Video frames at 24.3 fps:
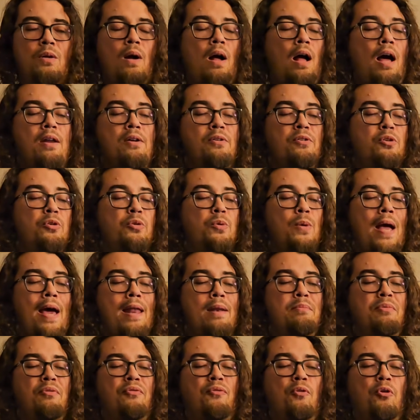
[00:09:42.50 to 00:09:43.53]
don't know who had it
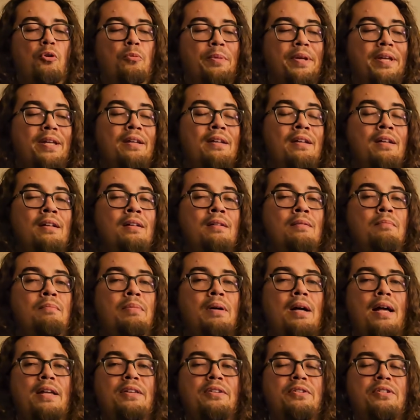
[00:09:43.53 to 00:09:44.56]
before me,
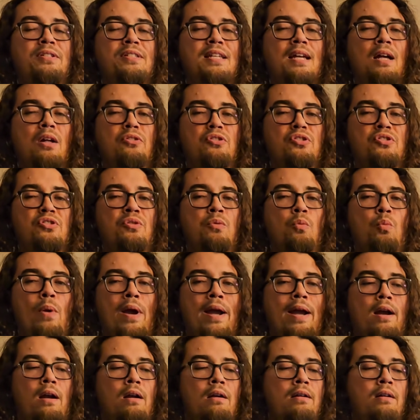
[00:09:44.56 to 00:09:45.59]
but you can tell just the
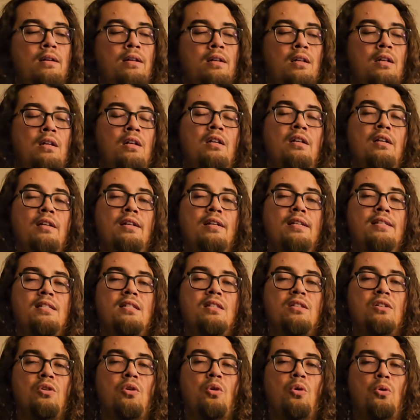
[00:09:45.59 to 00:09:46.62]
wear is in the
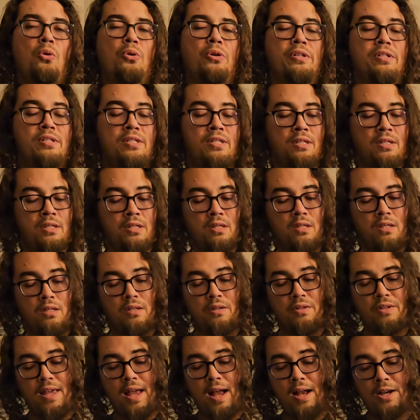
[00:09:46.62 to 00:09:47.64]
chords.
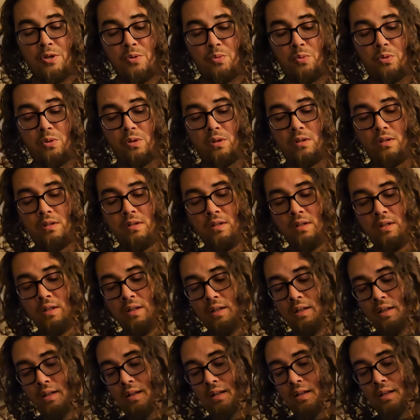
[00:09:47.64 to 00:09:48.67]
The actual
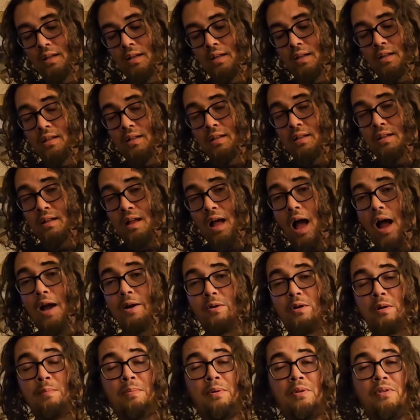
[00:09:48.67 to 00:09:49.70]
higher
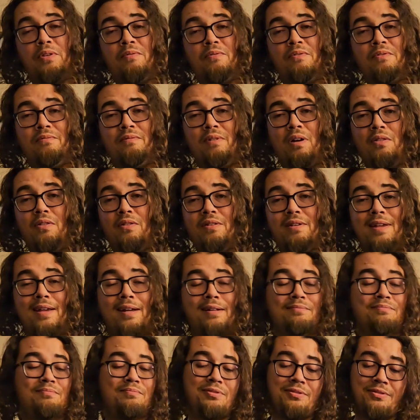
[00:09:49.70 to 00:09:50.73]
up on the
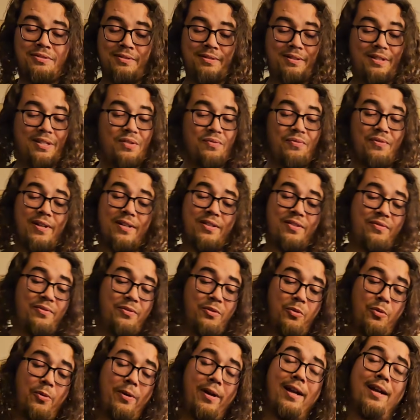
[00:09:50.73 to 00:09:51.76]
neck, these frets feel
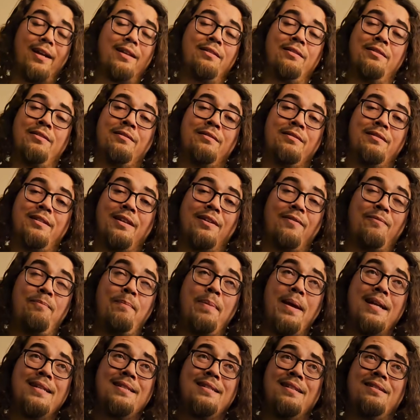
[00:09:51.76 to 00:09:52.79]
great. They
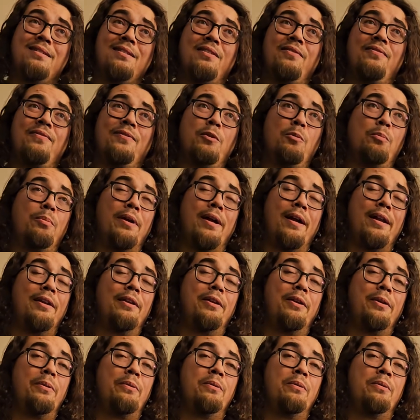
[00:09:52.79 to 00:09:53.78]
basically feel brand new.